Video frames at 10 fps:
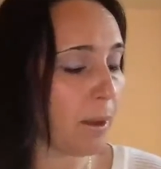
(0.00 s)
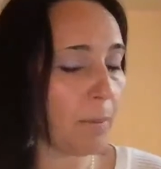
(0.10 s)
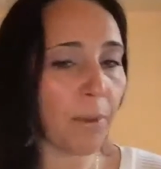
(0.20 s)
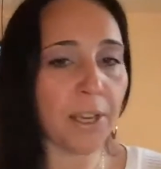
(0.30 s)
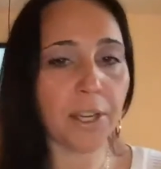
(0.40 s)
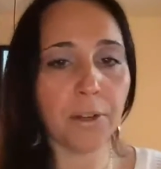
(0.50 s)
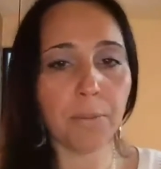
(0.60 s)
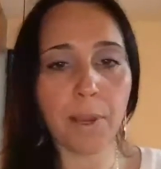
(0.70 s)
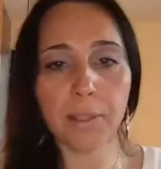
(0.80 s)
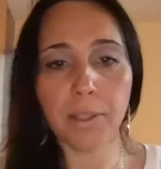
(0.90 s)
Being here
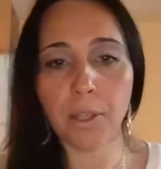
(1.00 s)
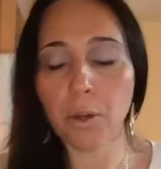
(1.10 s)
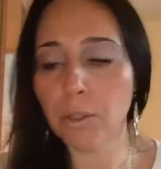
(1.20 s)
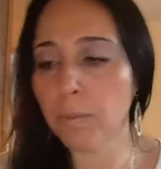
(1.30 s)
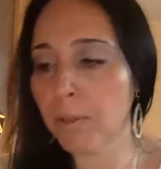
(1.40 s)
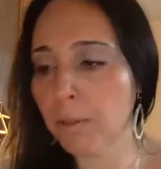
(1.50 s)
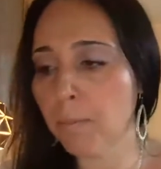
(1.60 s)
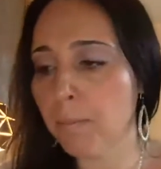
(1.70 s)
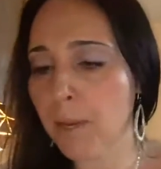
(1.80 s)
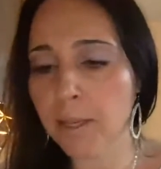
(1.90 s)
in Mexico has been an
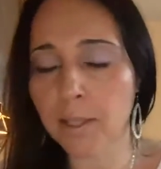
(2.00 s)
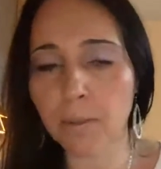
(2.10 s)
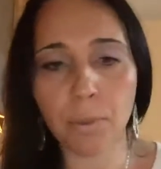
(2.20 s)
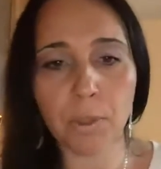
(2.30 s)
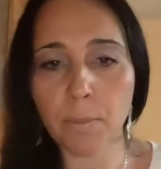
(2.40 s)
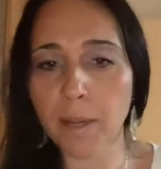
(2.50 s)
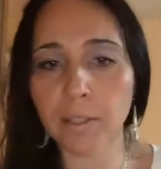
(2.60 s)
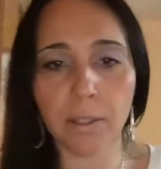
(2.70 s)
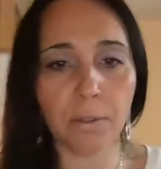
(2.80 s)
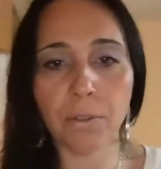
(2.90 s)
amazing
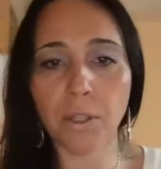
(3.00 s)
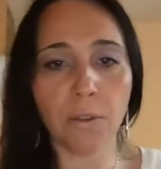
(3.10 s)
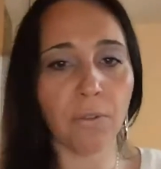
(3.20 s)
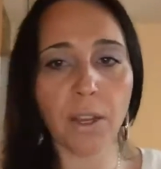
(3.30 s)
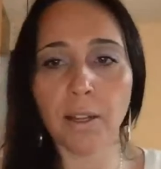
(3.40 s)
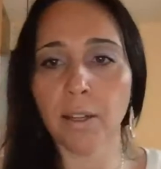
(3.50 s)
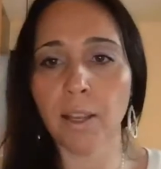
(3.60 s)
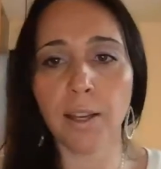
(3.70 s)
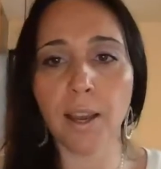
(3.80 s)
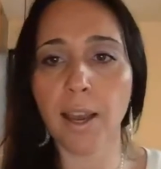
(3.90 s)
perspective shift. And
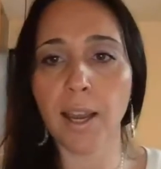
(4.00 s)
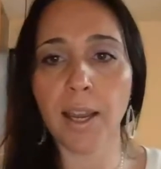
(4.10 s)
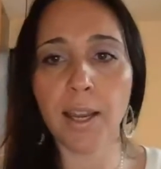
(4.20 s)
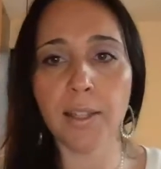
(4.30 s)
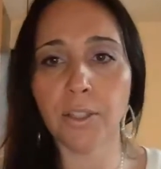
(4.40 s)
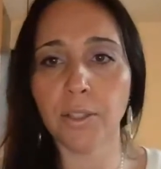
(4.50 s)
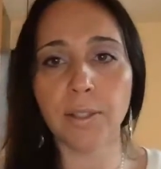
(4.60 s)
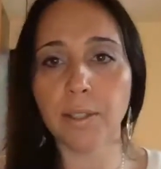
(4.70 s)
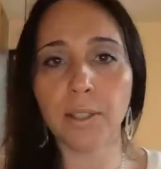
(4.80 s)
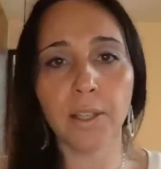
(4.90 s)
like, I
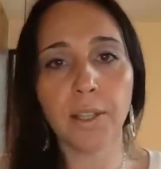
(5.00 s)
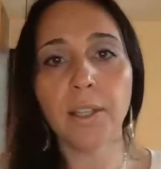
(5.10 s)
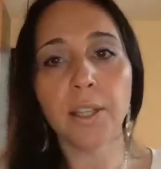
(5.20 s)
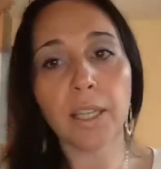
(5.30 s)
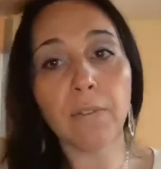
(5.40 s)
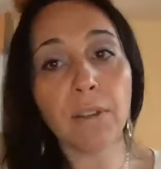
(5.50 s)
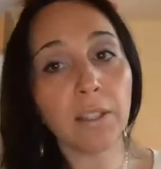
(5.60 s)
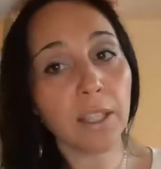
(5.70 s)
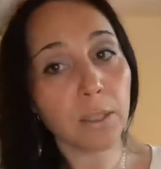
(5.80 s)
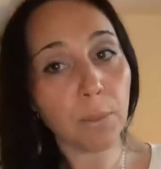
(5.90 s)
just, even
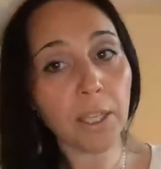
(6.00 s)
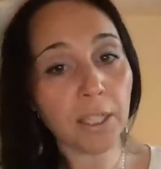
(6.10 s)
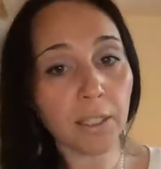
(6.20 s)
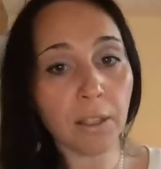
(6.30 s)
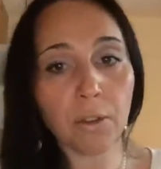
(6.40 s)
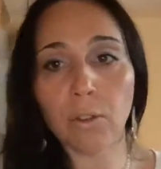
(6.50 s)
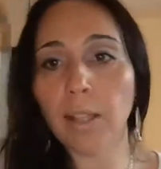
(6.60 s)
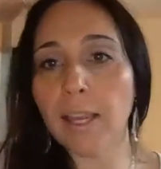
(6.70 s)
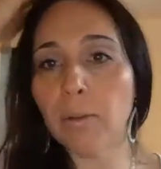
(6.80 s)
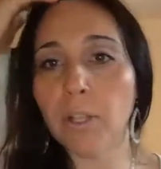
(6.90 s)
like speaking another
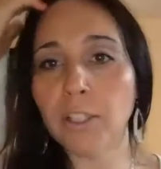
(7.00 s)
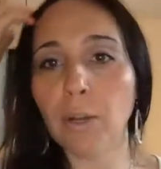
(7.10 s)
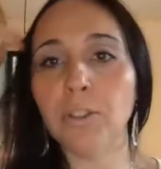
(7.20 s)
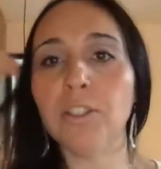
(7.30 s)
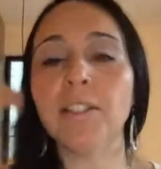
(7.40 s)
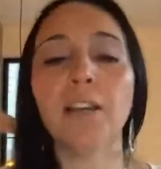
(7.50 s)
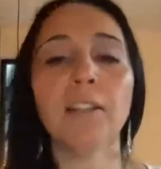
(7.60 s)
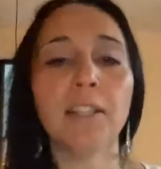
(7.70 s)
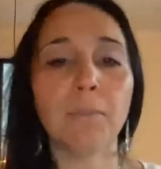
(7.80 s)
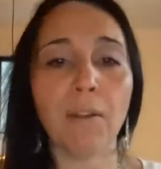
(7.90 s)
language, I was just
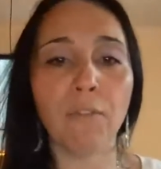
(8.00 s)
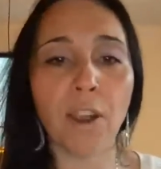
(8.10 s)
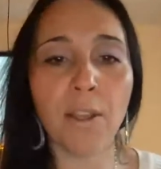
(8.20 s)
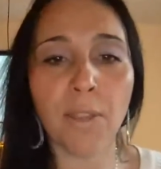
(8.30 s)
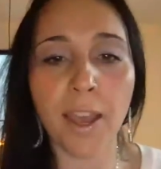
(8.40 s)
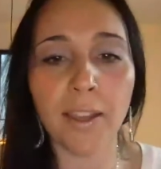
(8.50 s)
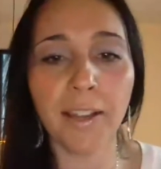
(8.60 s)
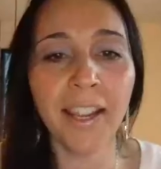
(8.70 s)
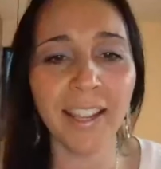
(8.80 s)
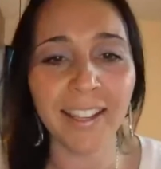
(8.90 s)
telling my friend that
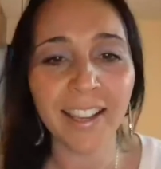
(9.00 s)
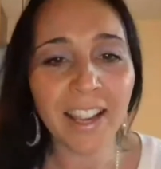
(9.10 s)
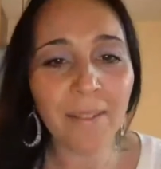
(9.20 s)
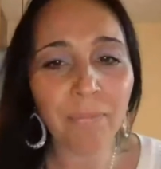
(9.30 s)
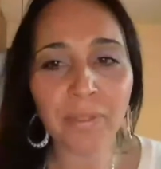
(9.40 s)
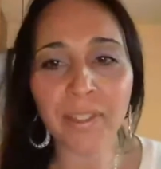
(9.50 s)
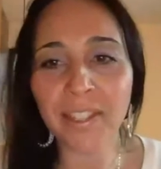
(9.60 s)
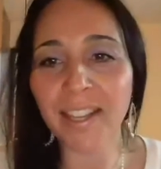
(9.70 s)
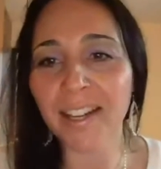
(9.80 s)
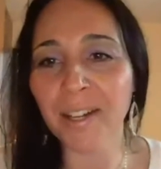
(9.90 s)

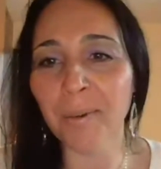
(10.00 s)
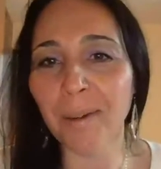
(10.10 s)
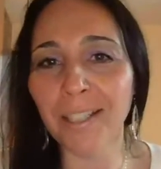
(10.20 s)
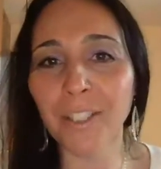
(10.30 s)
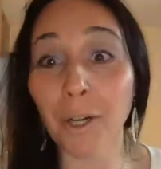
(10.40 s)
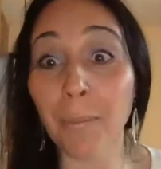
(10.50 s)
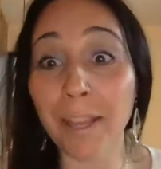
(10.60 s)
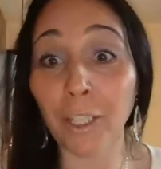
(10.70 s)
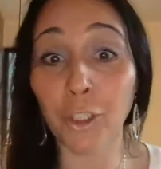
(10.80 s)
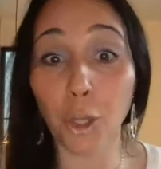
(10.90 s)
I started
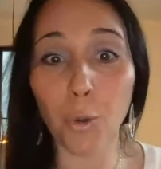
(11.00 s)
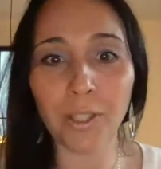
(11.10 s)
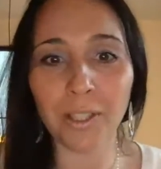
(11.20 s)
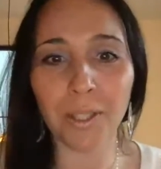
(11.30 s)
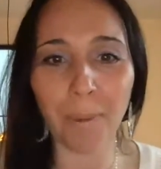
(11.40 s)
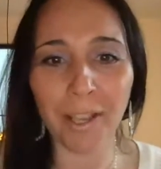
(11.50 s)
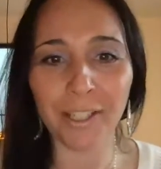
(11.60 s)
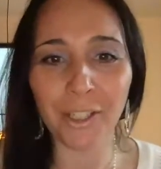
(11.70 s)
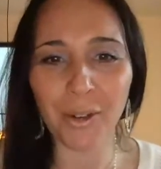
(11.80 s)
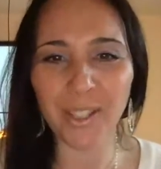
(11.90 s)
making jokes in
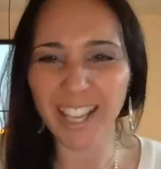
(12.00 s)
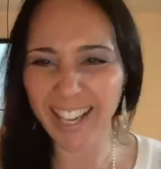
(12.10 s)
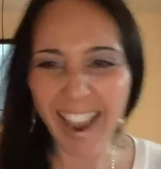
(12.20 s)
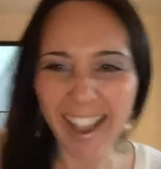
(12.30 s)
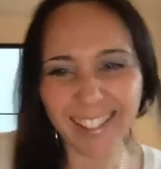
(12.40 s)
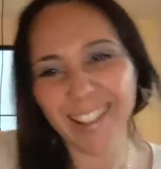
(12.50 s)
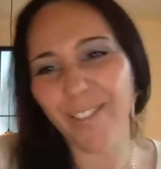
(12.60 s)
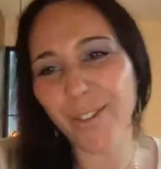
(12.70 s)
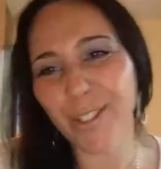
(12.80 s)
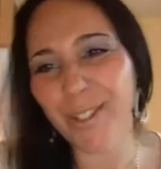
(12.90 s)
Spanish, and I was like, yes, if
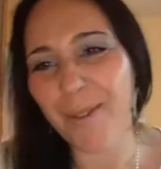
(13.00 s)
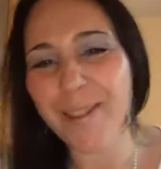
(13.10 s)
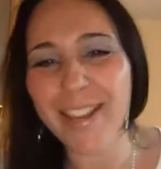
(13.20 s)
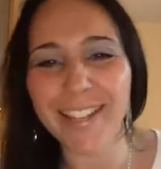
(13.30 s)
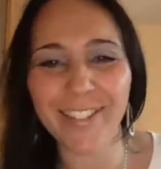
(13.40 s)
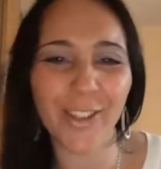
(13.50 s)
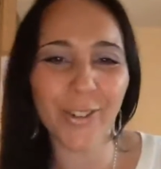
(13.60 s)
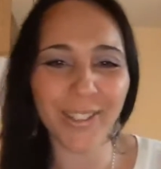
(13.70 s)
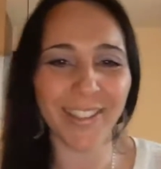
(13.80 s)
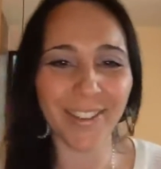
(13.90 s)
you could start making
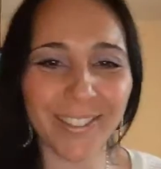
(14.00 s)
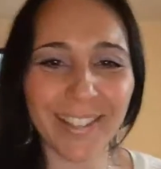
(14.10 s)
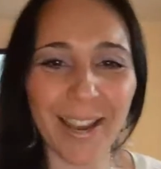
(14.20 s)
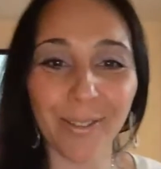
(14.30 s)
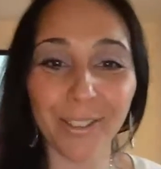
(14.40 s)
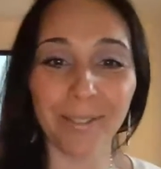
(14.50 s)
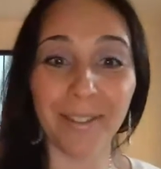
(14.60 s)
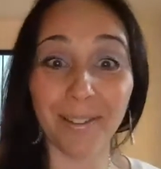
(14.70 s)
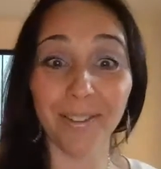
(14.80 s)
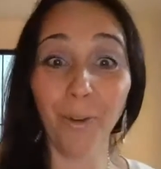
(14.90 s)
jokes in the language and
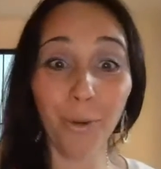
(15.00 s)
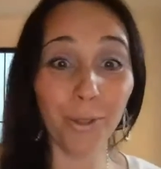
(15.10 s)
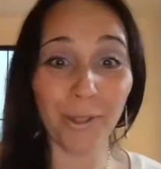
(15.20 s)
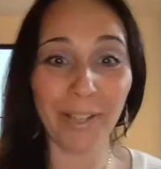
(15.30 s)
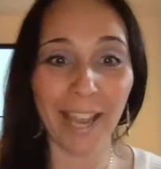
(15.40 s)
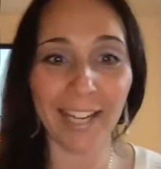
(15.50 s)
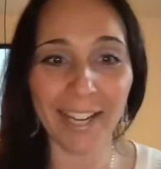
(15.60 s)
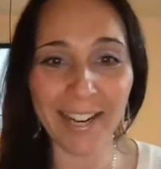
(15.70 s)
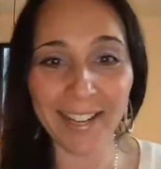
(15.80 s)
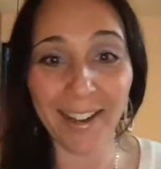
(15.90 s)
the locals are
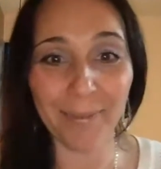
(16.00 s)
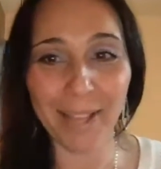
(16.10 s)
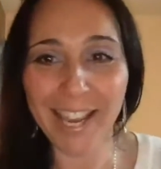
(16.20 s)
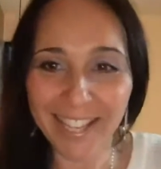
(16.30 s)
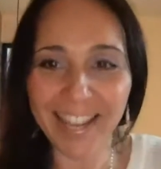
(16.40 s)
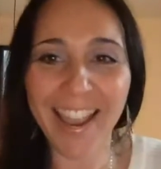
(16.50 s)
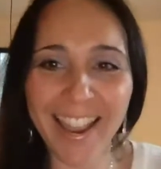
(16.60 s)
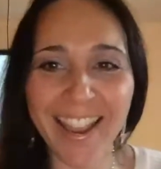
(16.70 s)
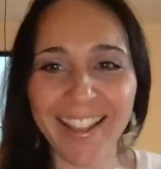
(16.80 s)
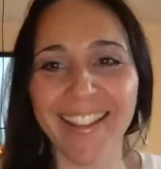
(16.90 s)
getting it, I'm like,
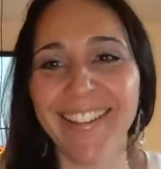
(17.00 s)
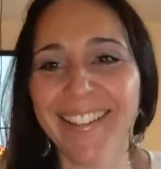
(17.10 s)
yay.